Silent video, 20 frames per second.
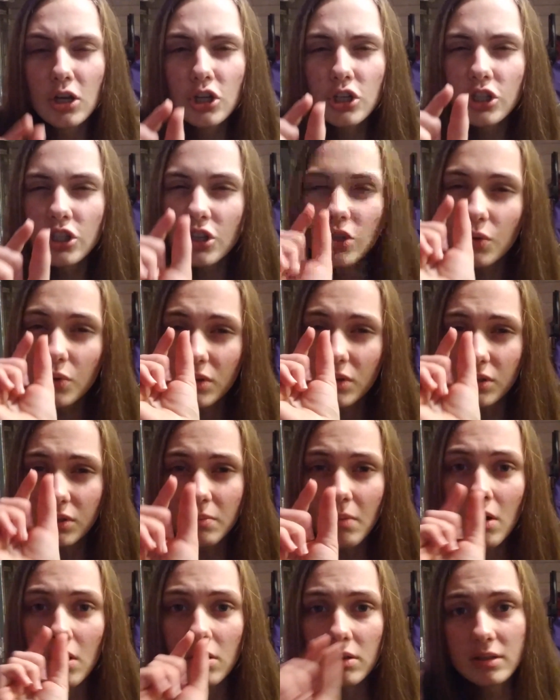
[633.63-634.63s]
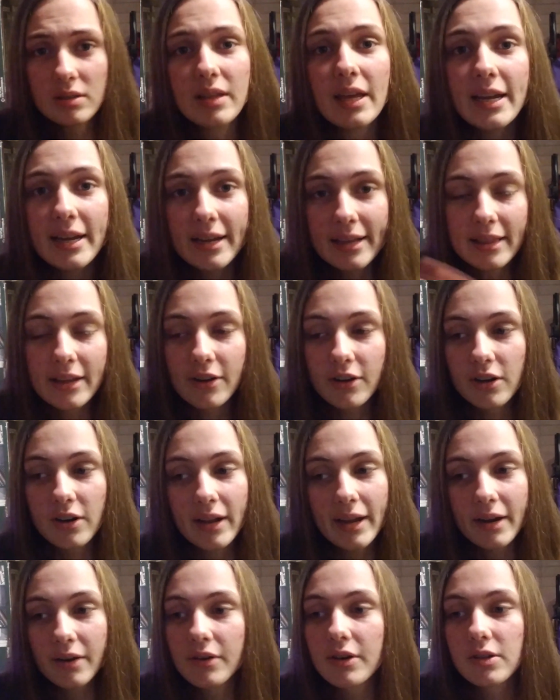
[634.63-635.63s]
2 small, slight clerical
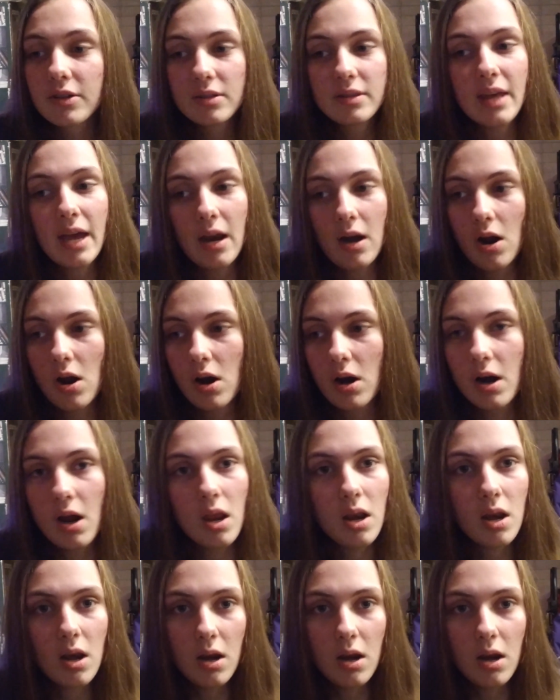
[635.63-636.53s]
errors that are